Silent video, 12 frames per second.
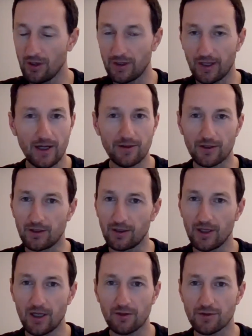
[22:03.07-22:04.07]
they're under a
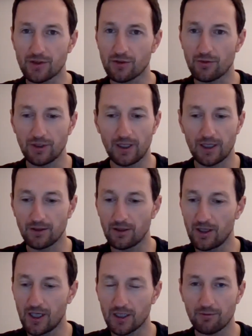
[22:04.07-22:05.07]
lot of scrutiny, under a
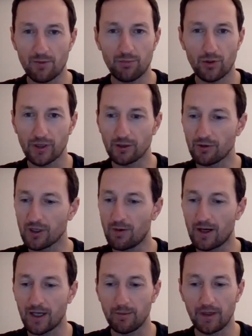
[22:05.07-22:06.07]
lot of reporting
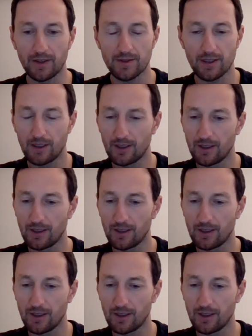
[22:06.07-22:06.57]
requirements,